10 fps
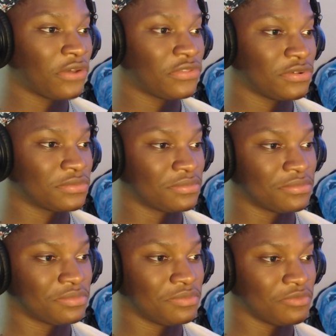their
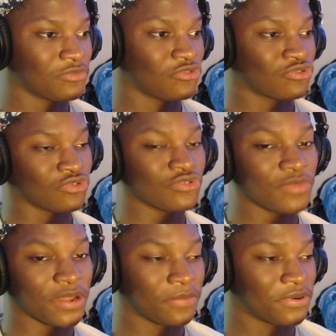crew
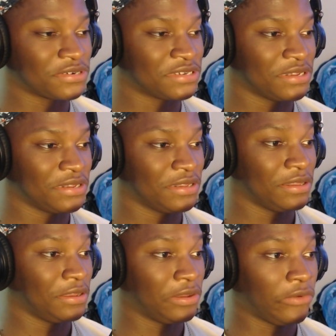members,
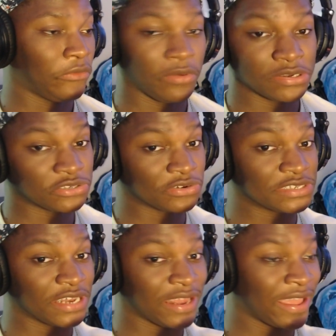what choice
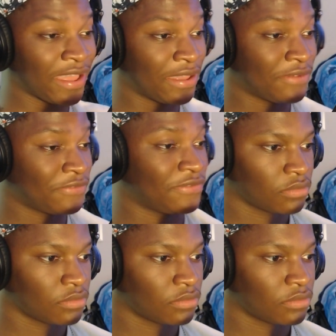do they have?